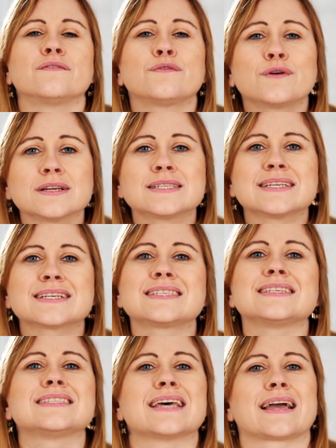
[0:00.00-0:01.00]
for
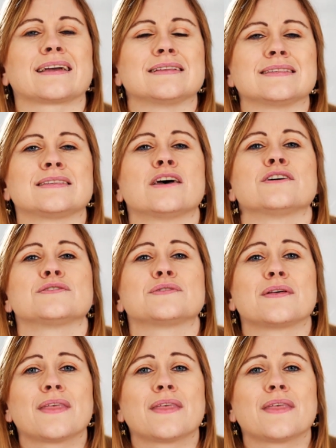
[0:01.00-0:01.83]
60 seconds so